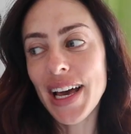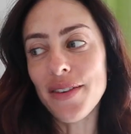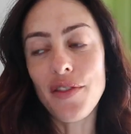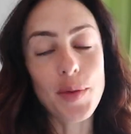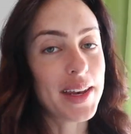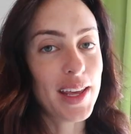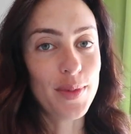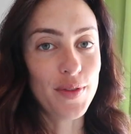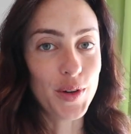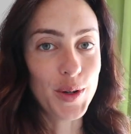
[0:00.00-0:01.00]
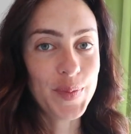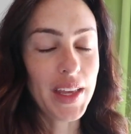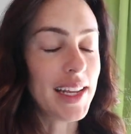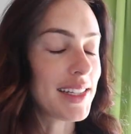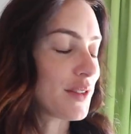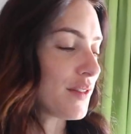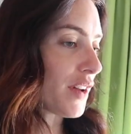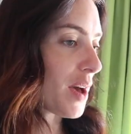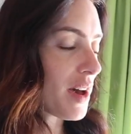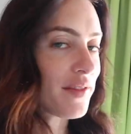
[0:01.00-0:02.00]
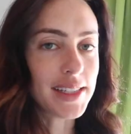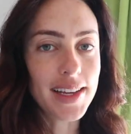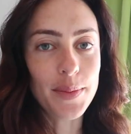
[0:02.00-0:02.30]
I've never been here before, and it's a flyby visit.